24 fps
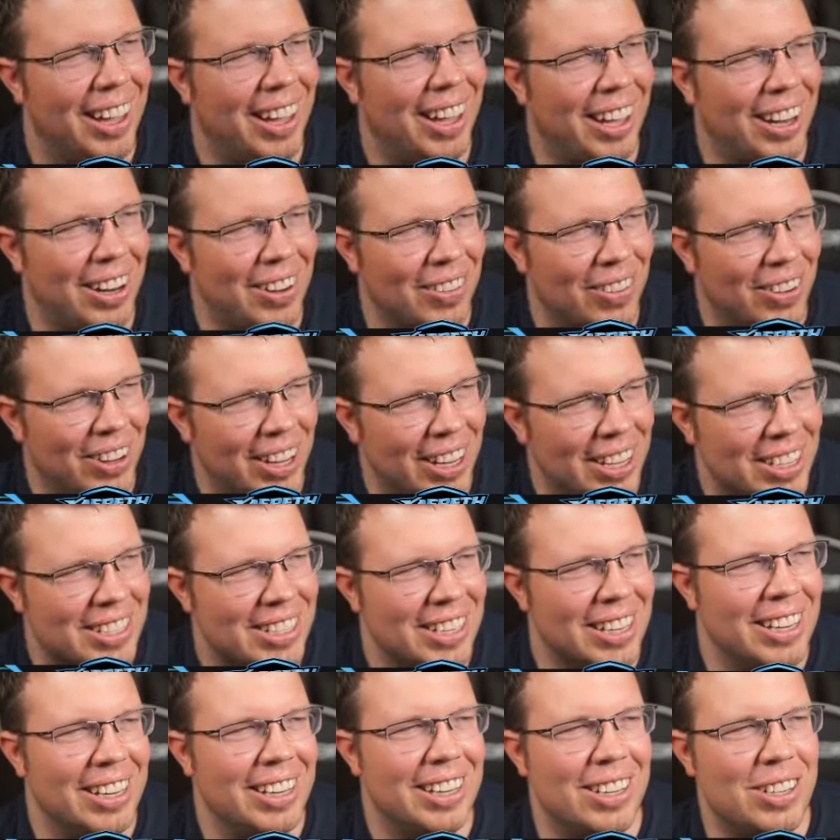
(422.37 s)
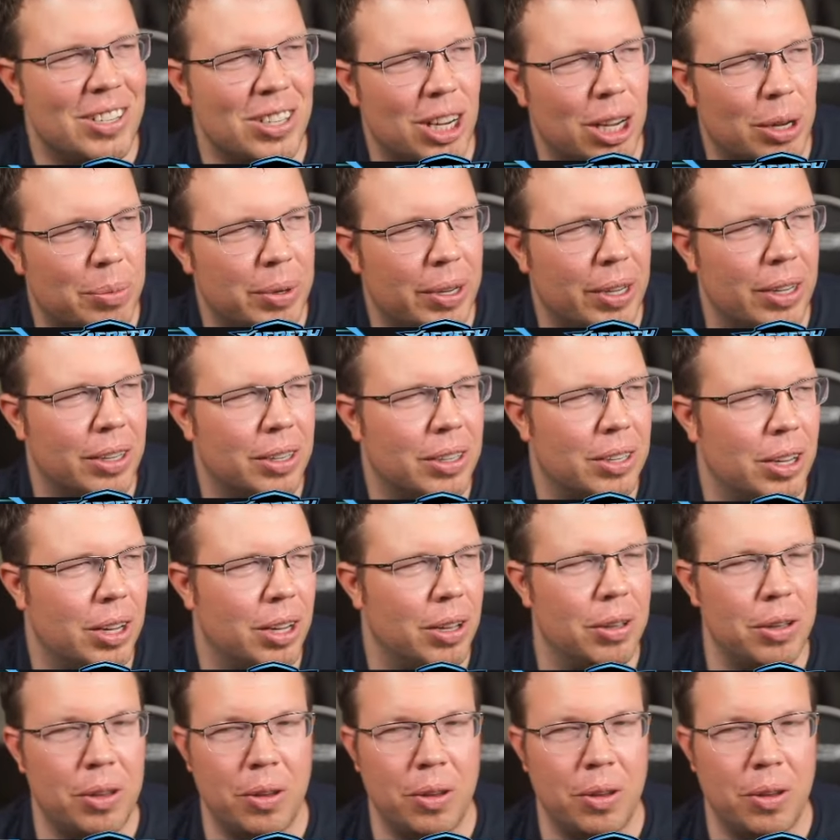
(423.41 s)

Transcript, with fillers: Anyways, Jabba,